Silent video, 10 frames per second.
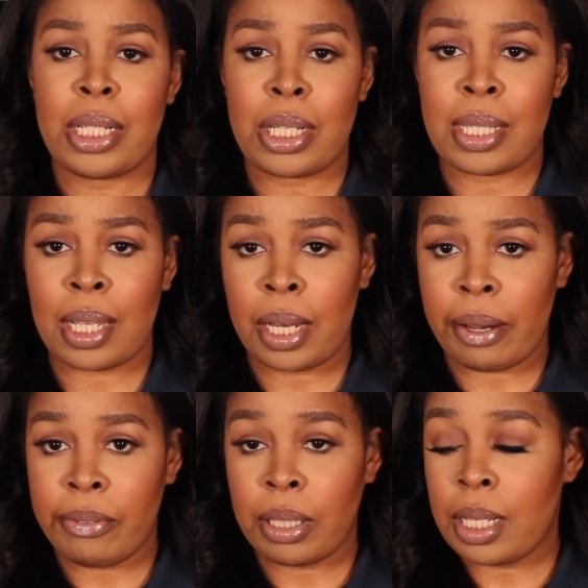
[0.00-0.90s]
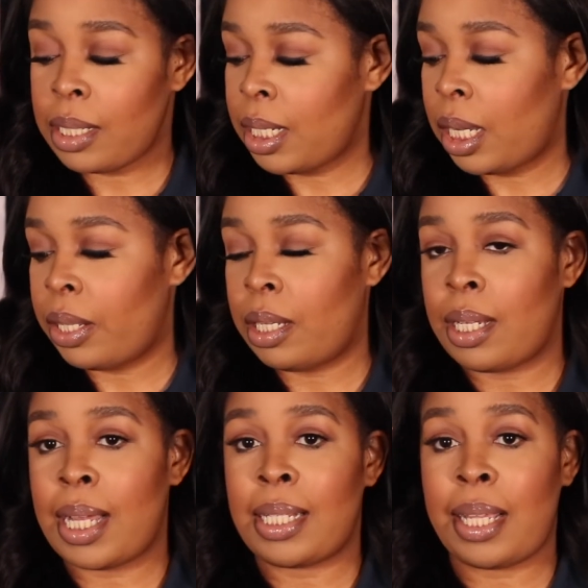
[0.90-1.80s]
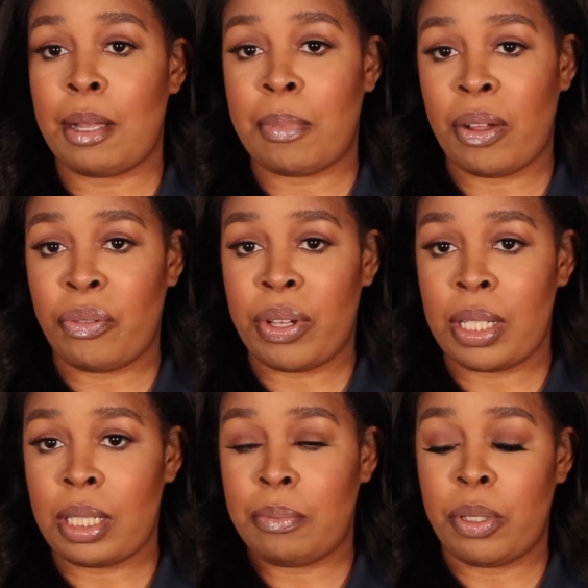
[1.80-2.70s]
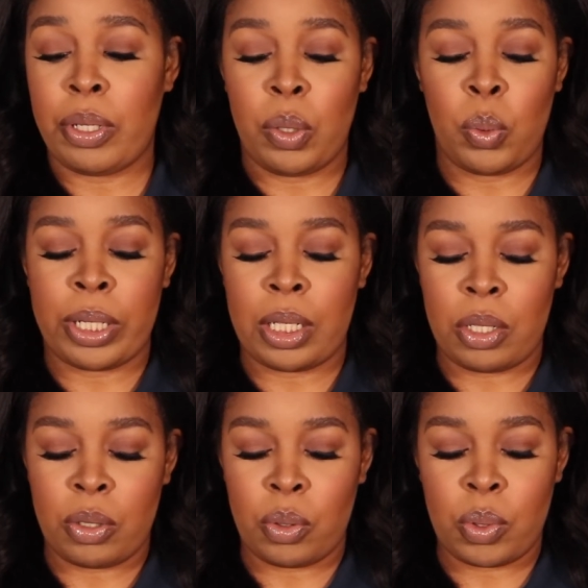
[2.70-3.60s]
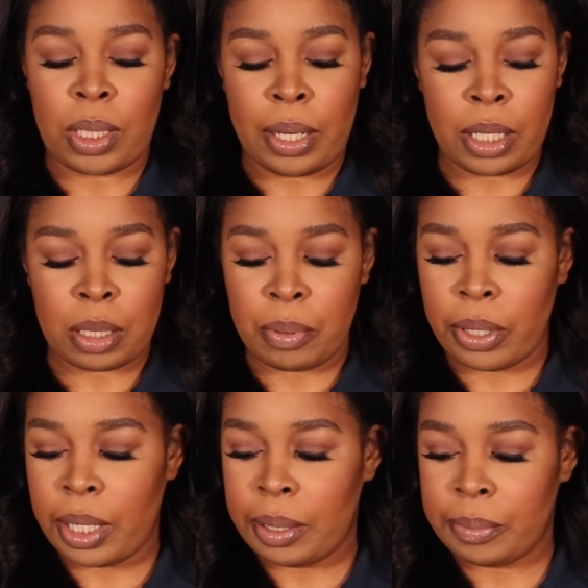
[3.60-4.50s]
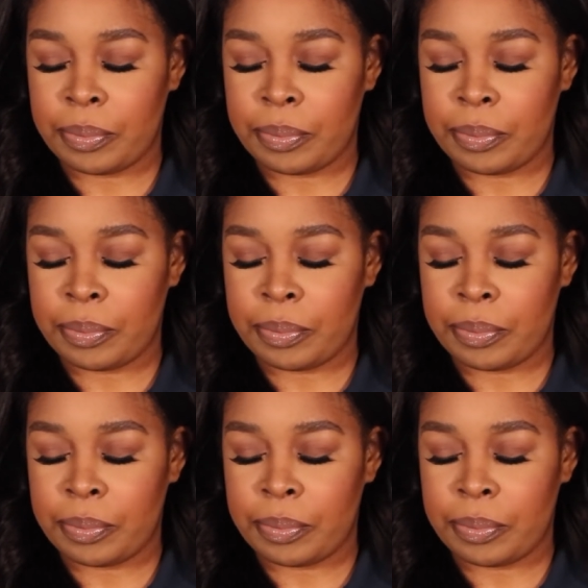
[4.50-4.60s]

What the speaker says: to set everything together, I take my Fenty Beauty What It Do setting spray.